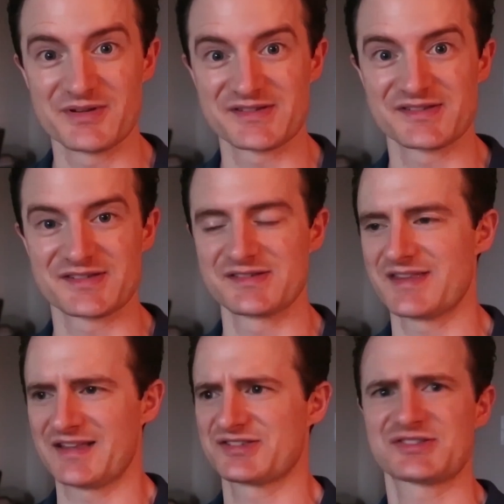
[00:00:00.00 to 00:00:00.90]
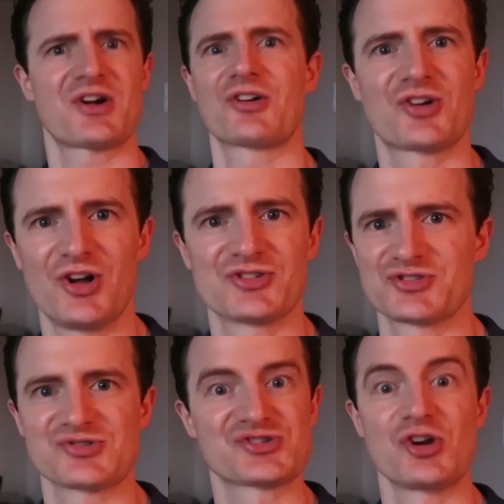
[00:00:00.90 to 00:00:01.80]
businesses, that star
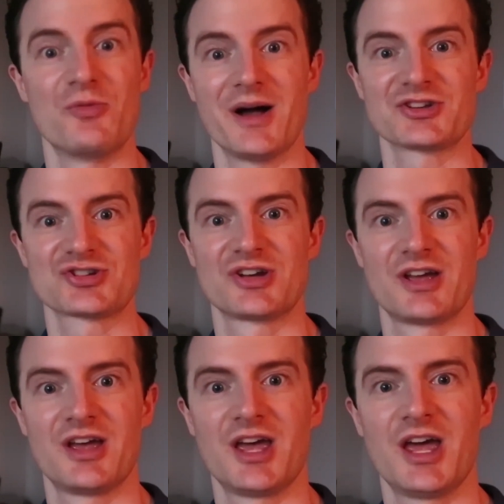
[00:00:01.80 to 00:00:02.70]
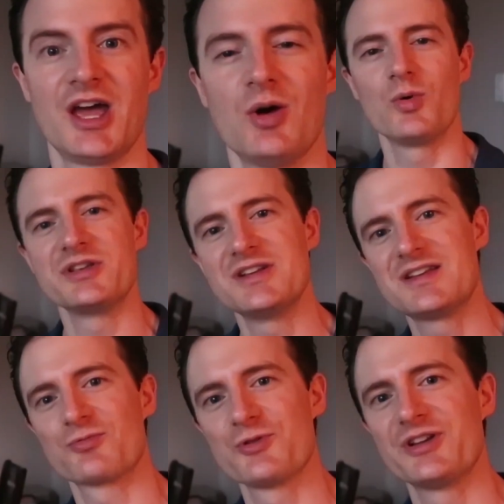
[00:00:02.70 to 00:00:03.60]
culture, so much? Well, you need
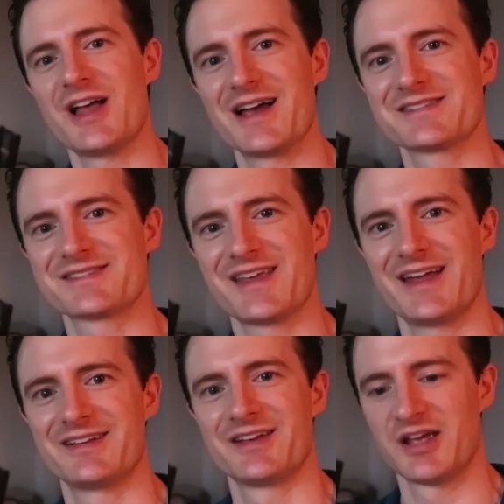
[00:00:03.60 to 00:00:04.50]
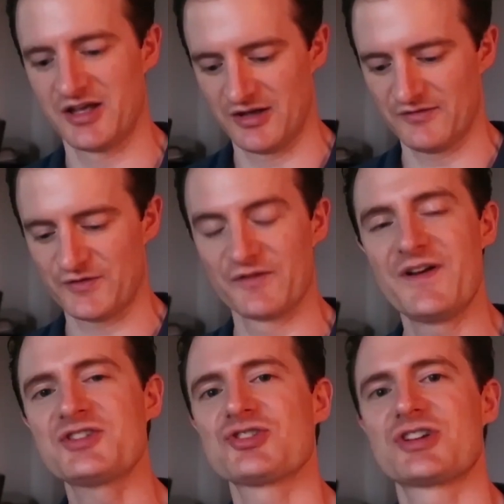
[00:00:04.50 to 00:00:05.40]
to realize that for a
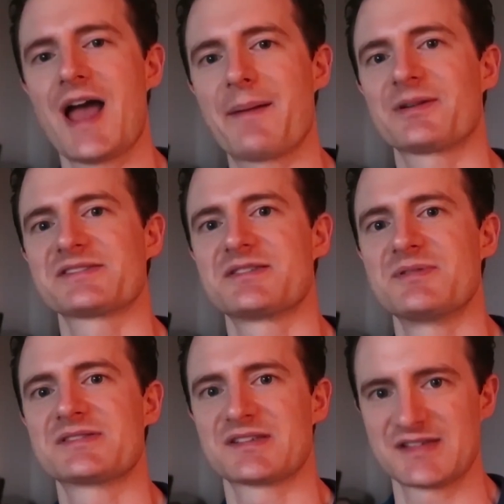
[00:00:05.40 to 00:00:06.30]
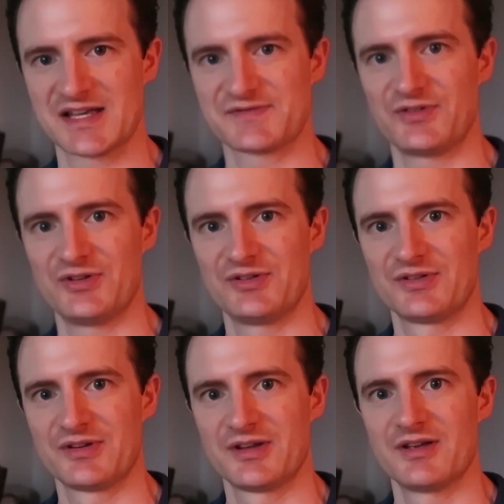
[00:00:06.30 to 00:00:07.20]
venture capitalist to be successful,
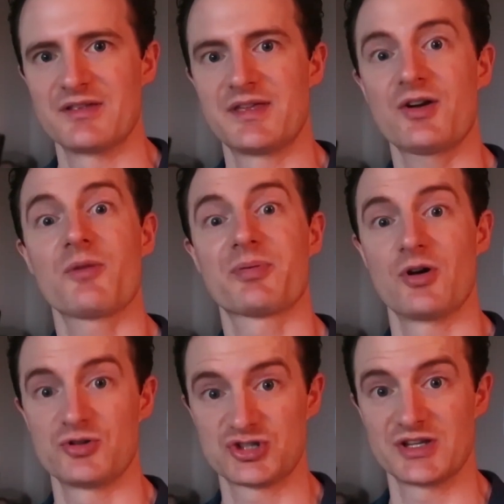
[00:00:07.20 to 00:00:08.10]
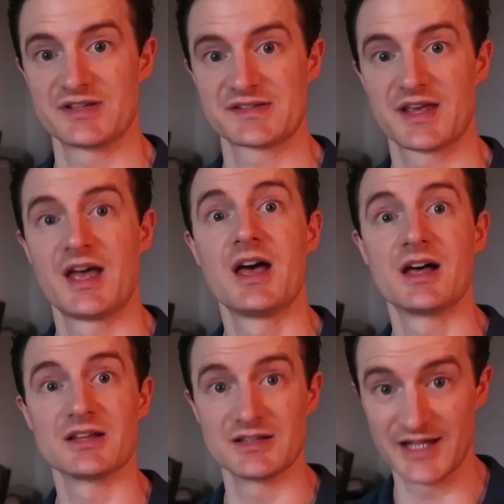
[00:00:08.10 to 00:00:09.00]
their approach is
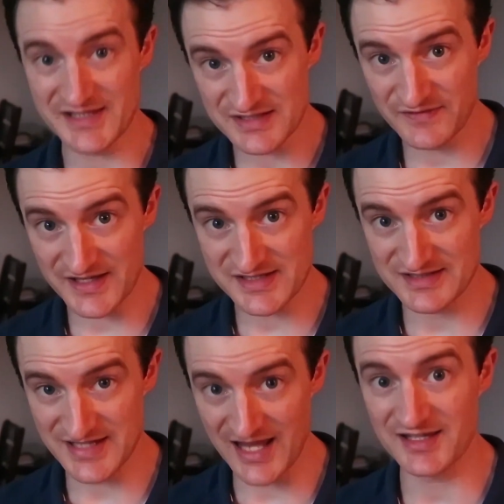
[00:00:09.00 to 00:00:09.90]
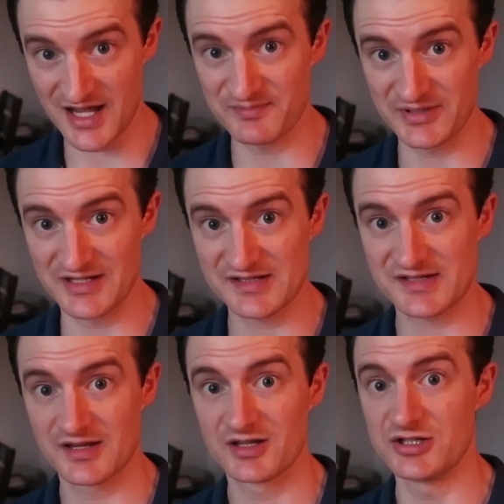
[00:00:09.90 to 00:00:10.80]
let's invest in 10
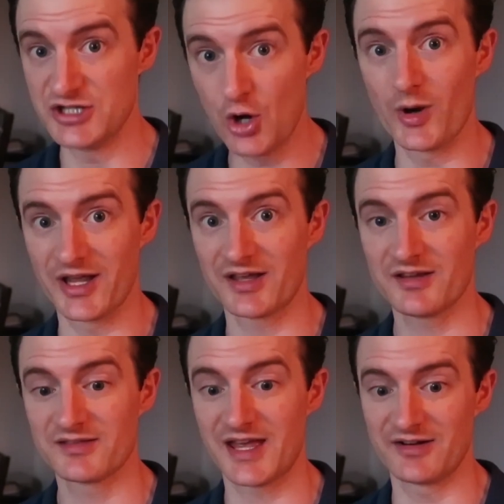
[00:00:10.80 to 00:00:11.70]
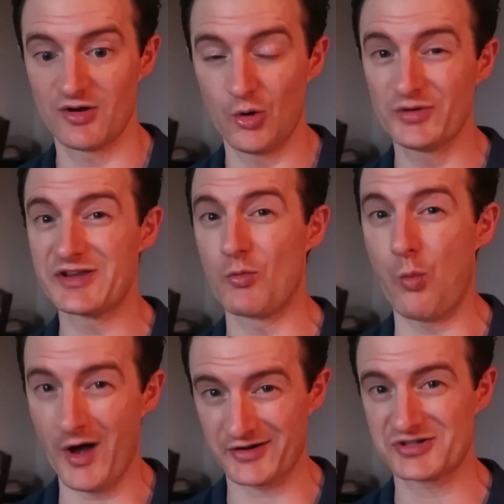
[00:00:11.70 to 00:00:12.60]
companies knowing that only
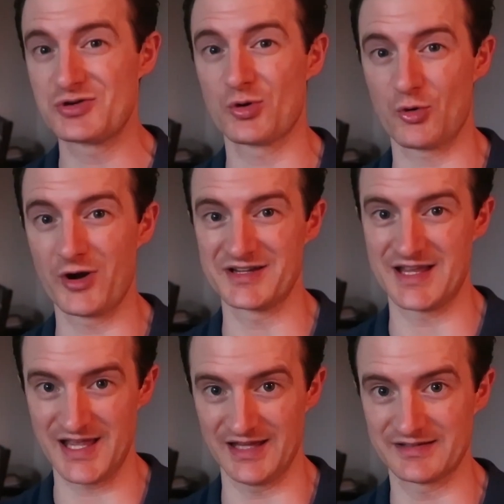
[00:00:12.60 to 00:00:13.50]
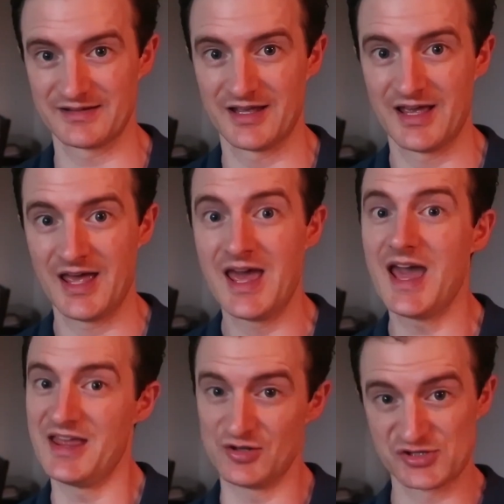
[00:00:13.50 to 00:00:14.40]
one or two are going to hit.
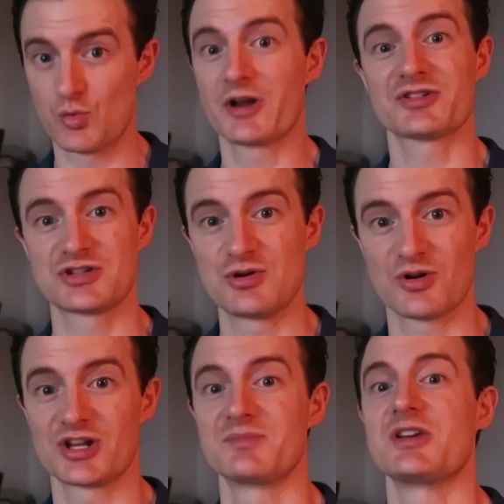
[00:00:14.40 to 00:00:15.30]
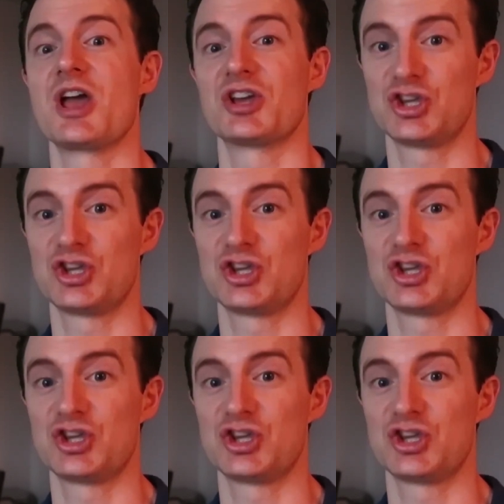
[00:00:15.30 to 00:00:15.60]
And those one or two are going to be a